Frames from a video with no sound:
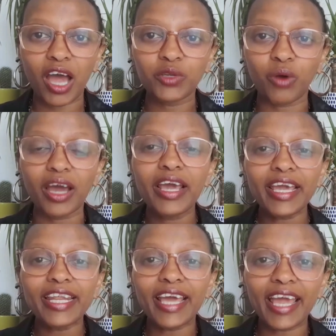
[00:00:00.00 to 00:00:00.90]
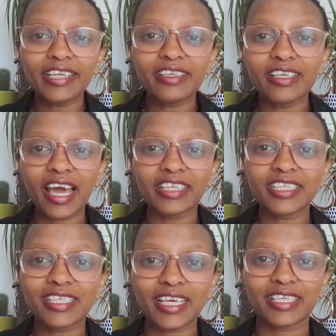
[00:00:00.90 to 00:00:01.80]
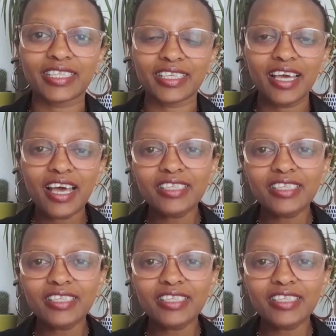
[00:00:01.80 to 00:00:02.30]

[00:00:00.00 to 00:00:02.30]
Adwa in 1896.